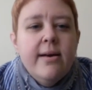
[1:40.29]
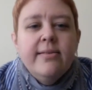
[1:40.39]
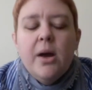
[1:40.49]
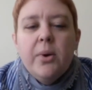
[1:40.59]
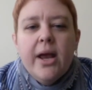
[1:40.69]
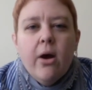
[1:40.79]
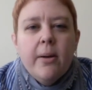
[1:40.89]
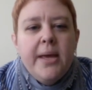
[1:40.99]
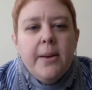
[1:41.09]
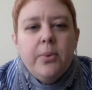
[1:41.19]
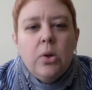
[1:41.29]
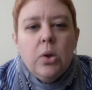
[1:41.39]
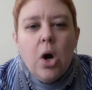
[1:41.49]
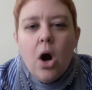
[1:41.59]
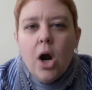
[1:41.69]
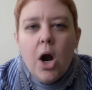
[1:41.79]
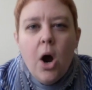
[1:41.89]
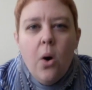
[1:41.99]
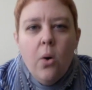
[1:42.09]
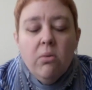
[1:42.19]
They would carry people,
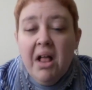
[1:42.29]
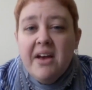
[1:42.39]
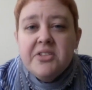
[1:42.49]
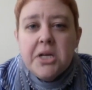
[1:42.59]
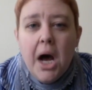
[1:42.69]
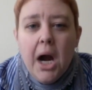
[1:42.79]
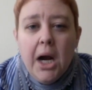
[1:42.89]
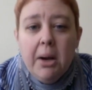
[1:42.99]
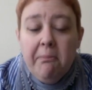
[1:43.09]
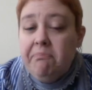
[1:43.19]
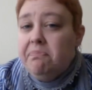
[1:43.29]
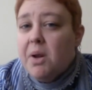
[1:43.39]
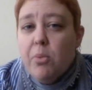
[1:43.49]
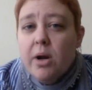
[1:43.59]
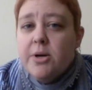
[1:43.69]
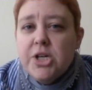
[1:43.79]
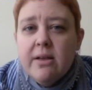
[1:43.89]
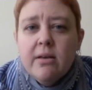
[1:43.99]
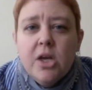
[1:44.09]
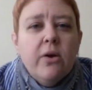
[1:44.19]
cargo, livestock, pretty much
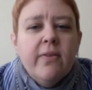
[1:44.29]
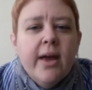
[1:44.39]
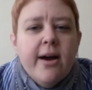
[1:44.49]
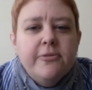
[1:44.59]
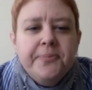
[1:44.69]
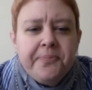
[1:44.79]
anything you can think of.